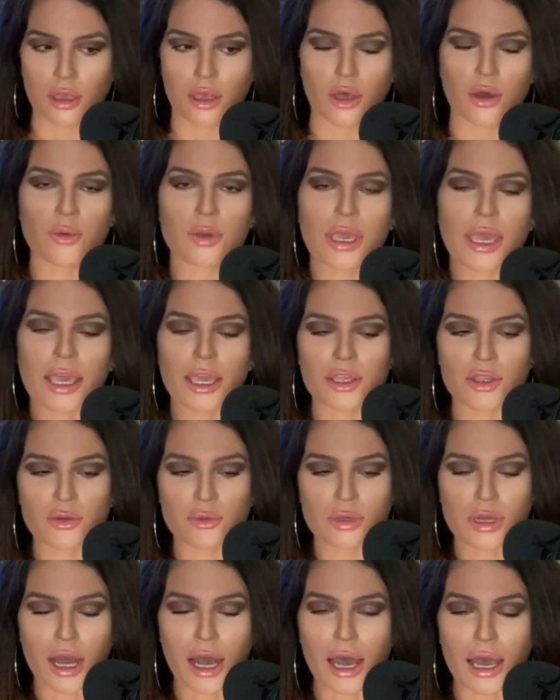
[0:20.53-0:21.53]
Okay,
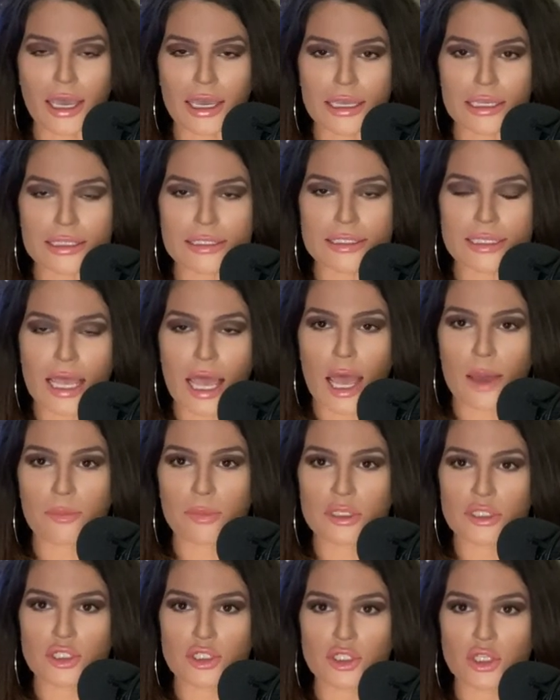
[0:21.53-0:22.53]
you guys,
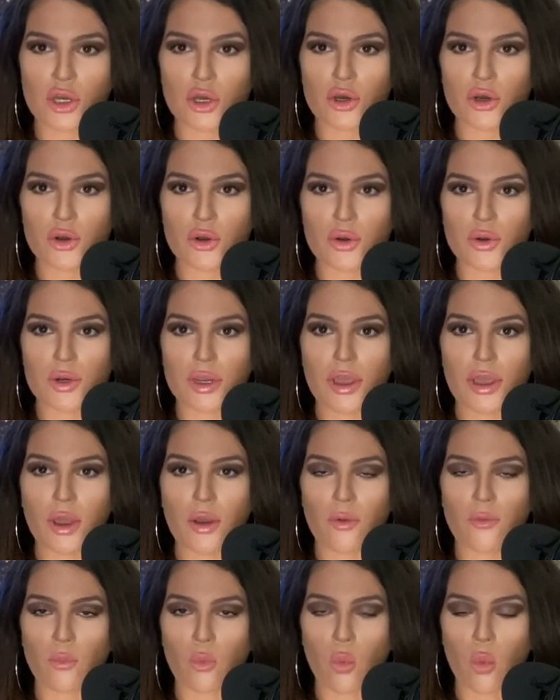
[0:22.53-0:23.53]
episode
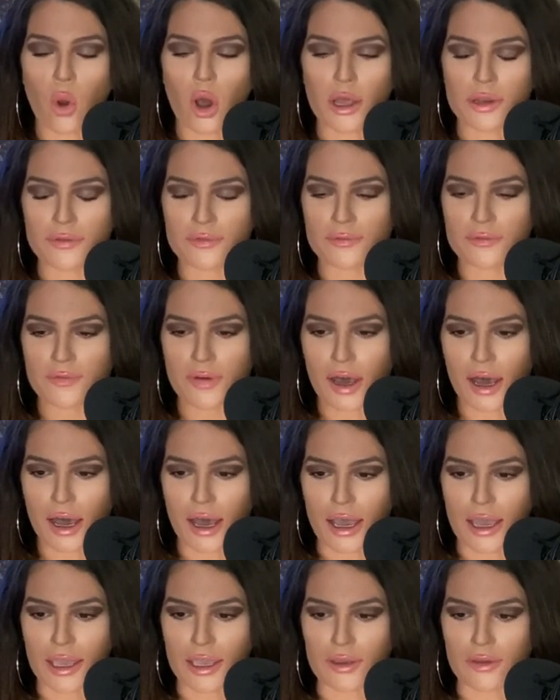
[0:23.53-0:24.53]
15.
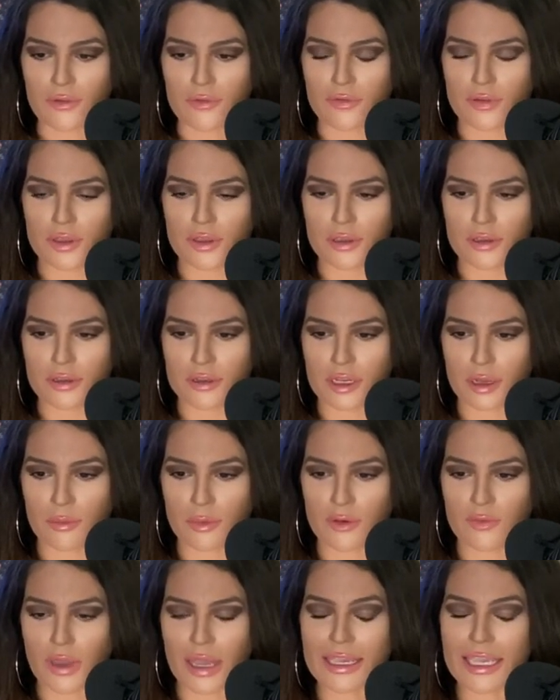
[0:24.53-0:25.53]

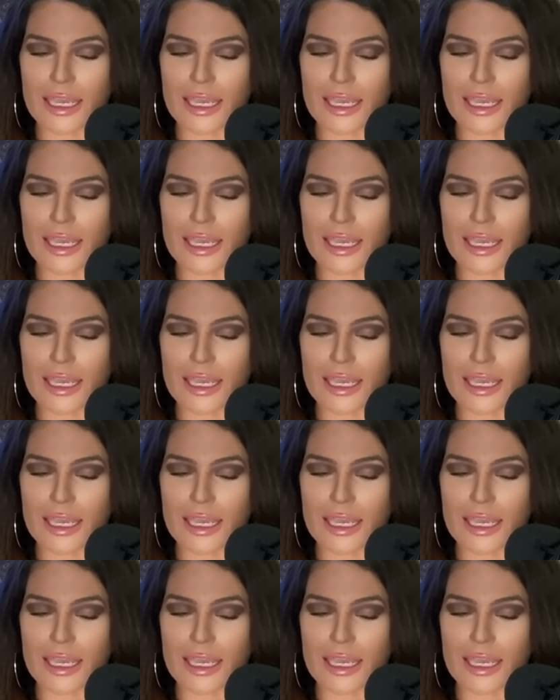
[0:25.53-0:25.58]
Number five.